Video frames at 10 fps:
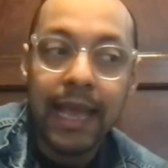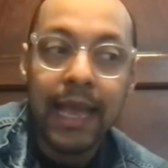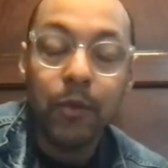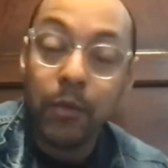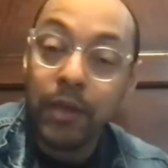
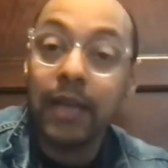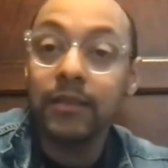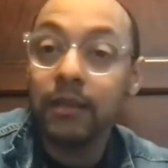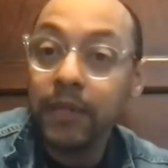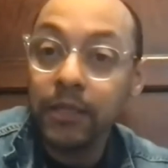And when we got
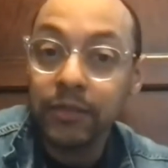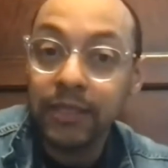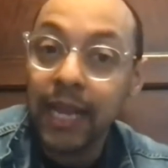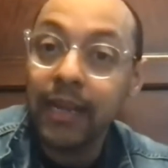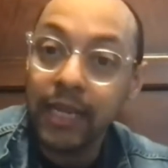to the ministry
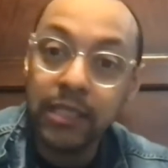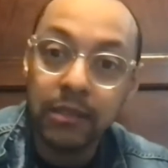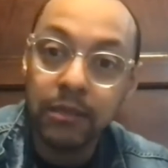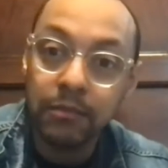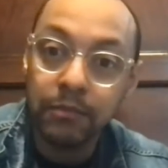
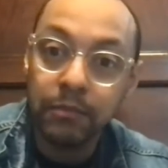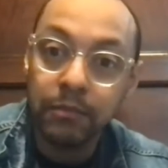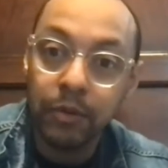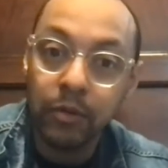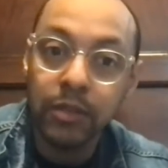stagnation
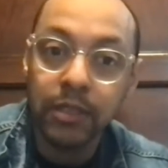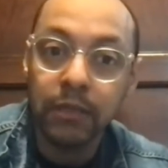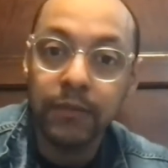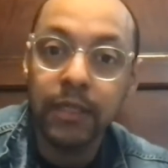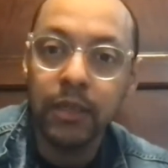portion
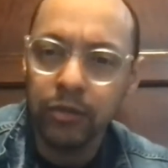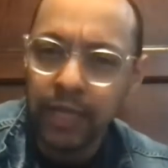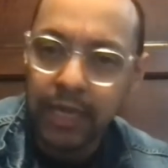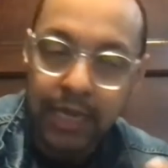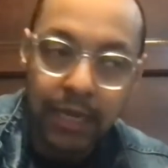of it,
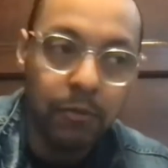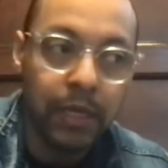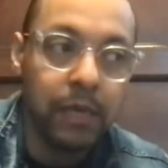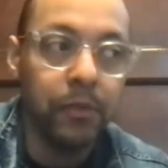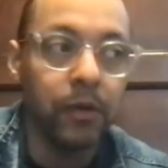to hear
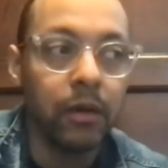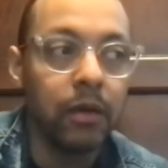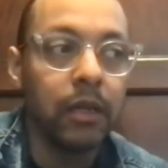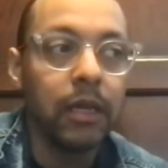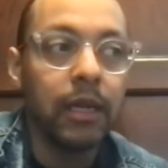
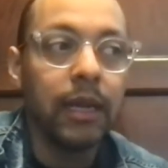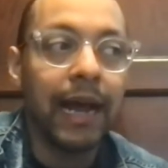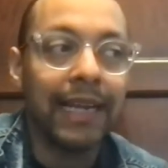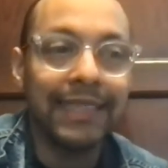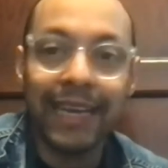people
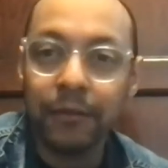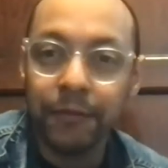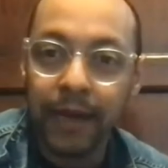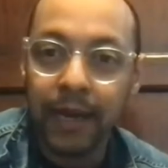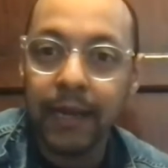
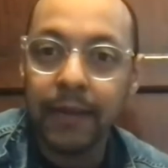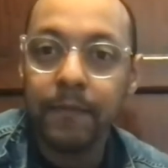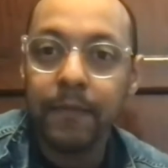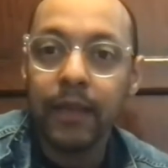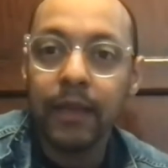identify
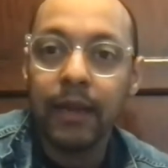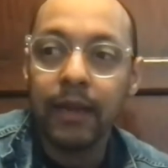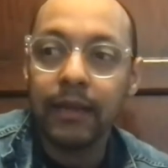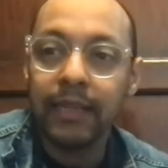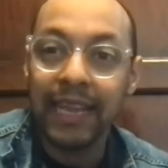
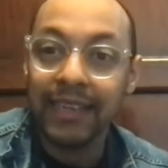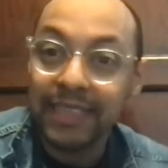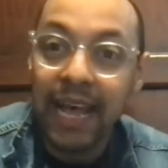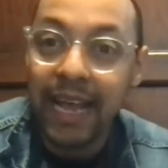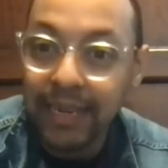the
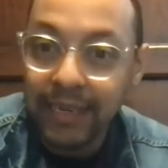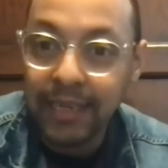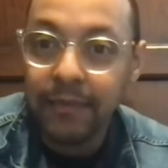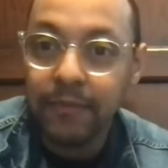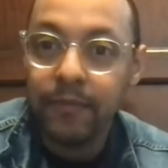
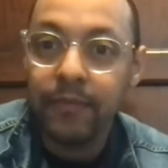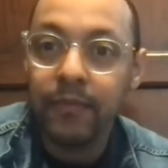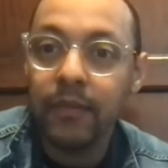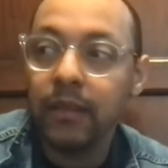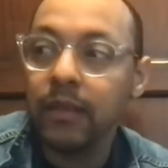anxiety,
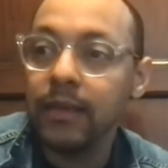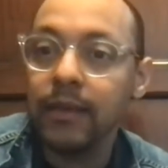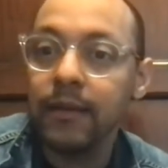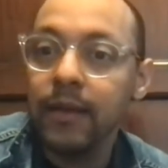the